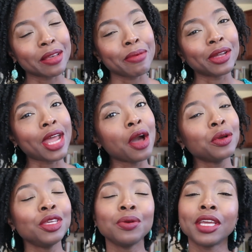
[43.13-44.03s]
about
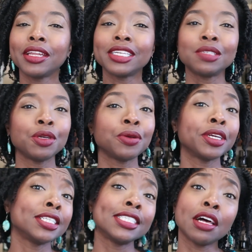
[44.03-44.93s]
how you can
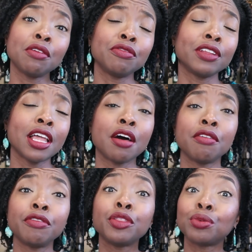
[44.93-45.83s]
experience
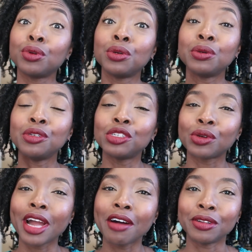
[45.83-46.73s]
self-love through
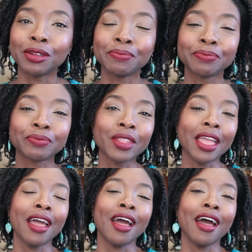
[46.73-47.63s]
travel.
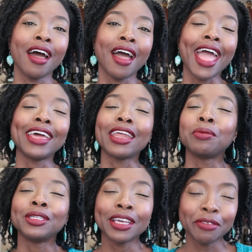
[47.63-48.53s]
And I
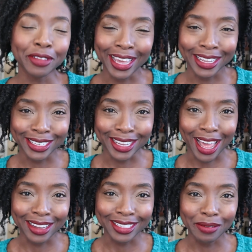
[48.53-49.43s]
will definitely get to
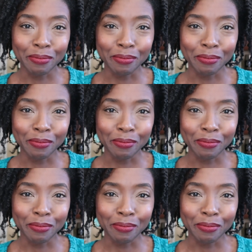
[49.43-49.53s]
that.